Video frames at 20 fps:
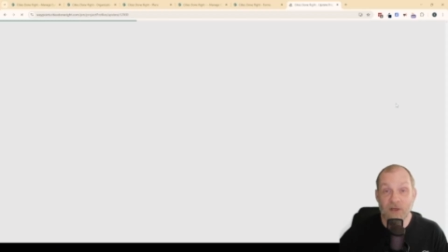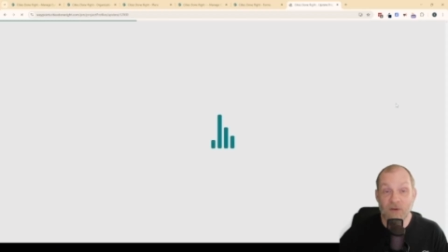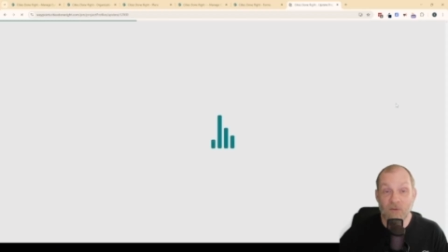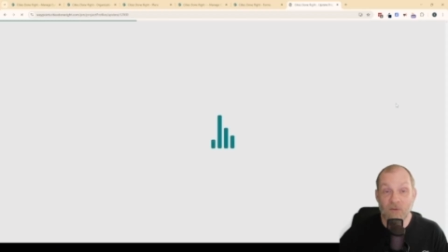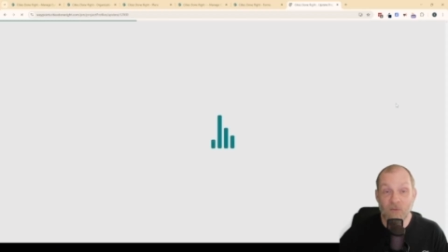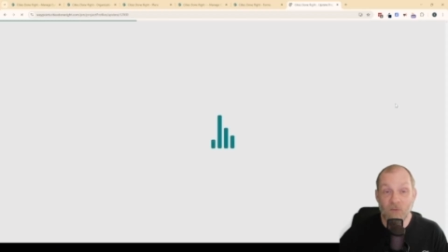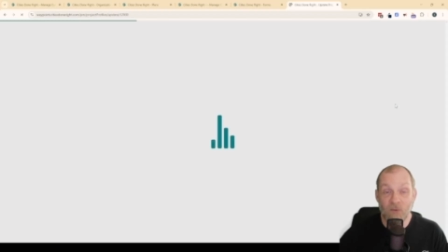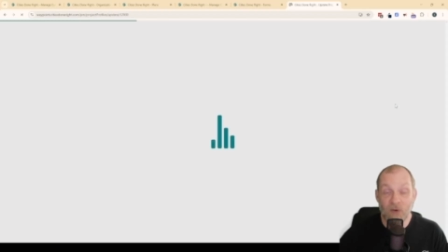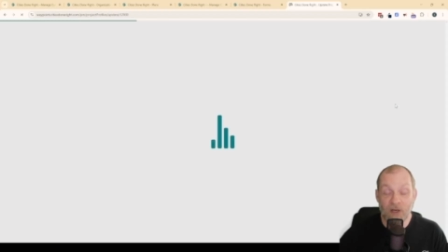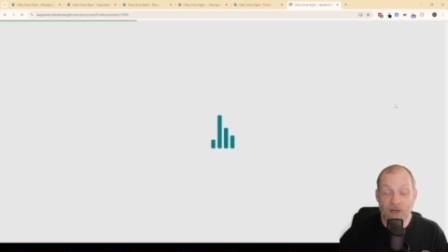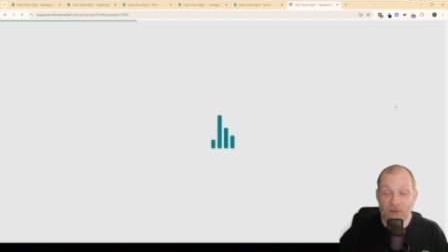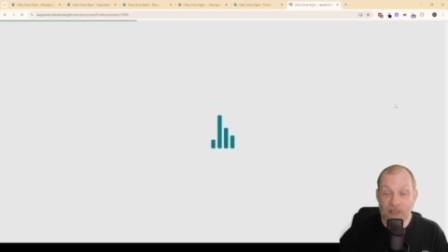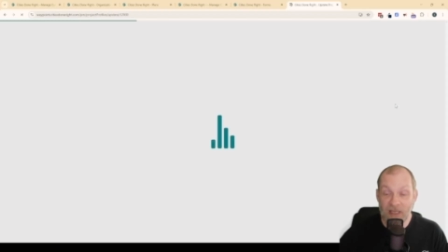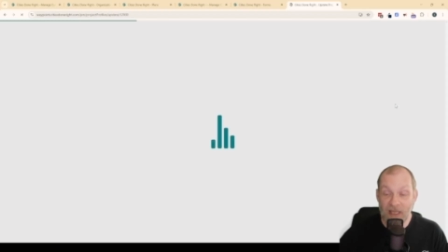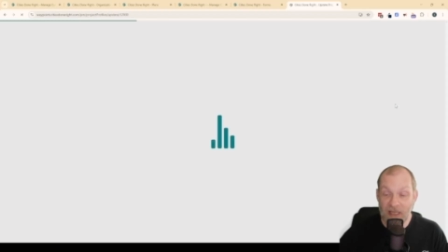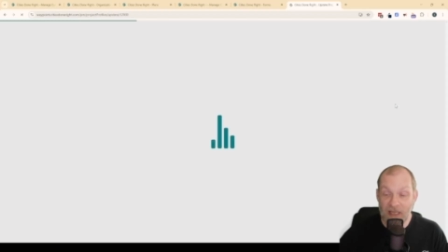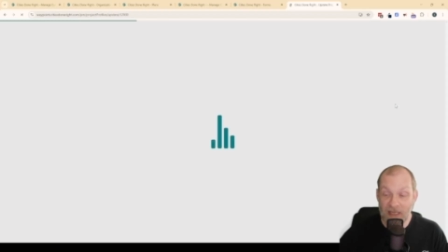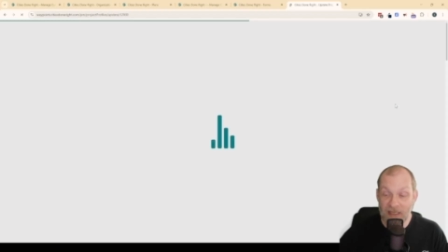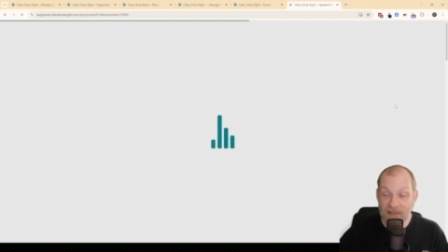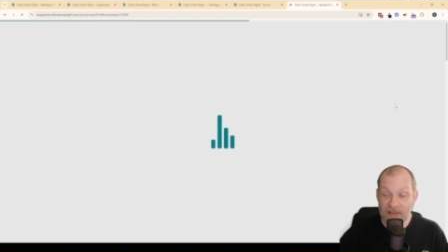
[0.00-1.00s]
where we
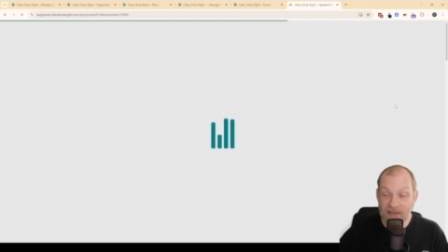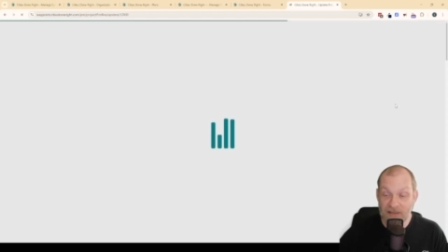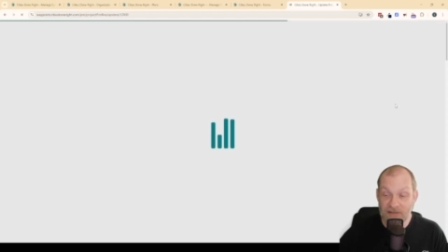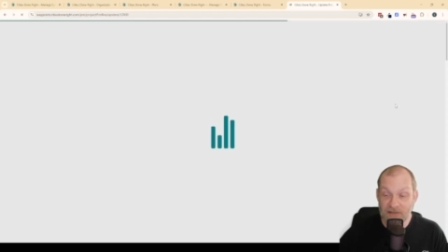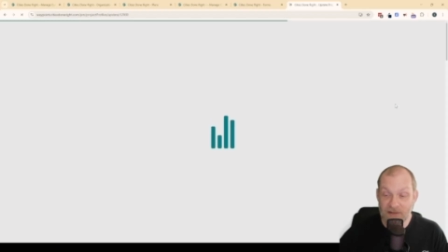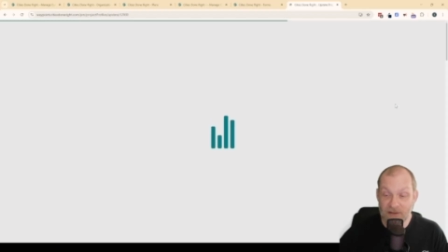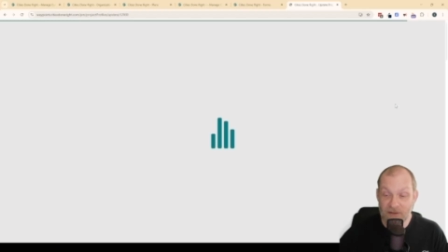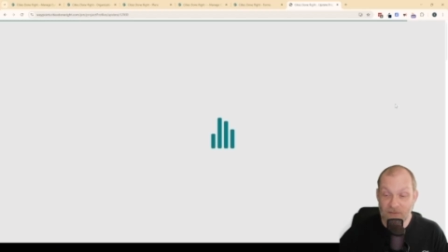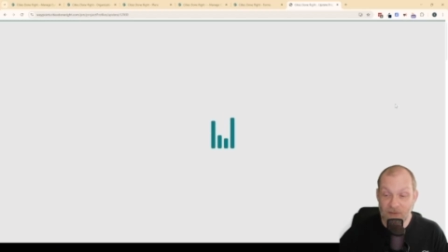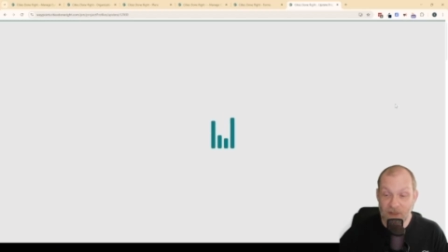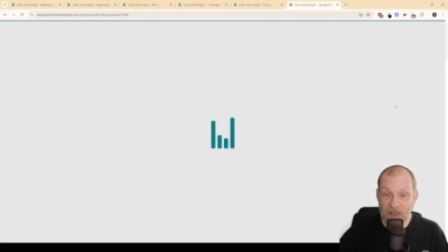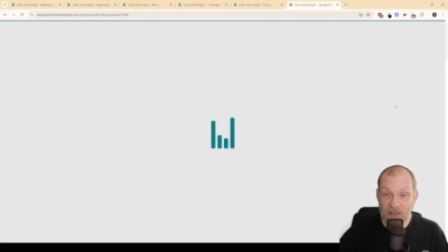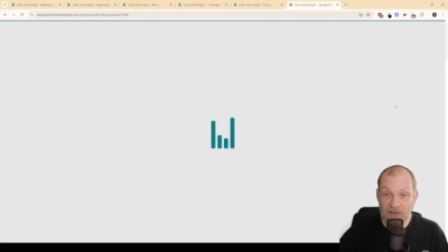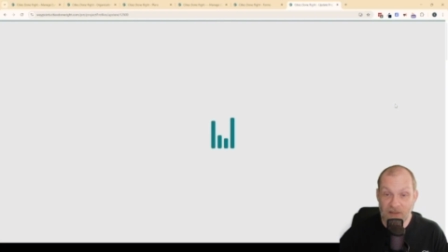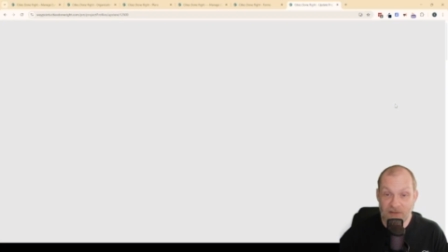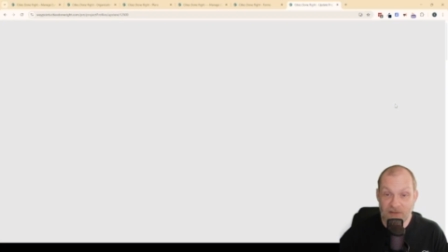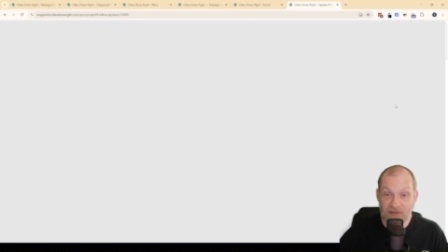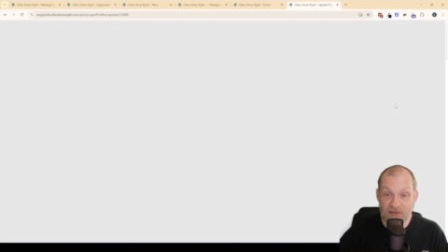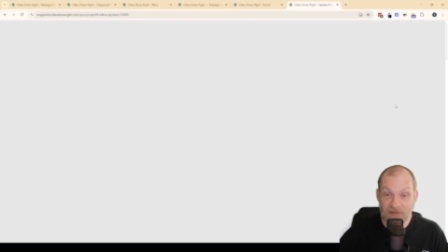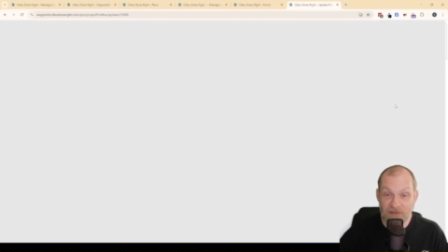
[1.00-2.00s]
add these
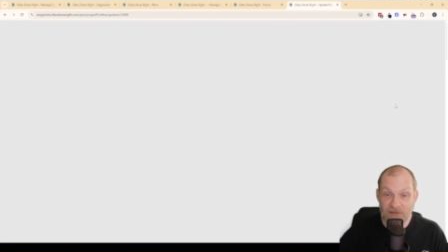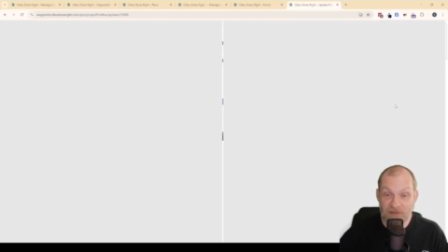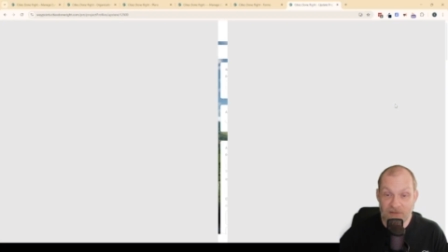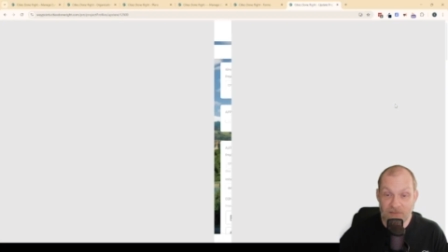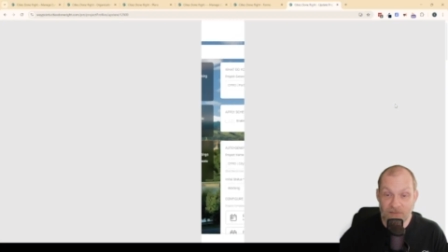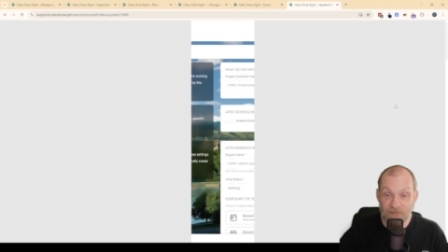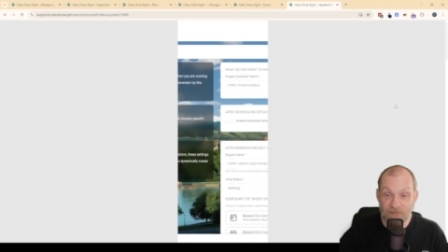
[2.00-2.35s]
automations.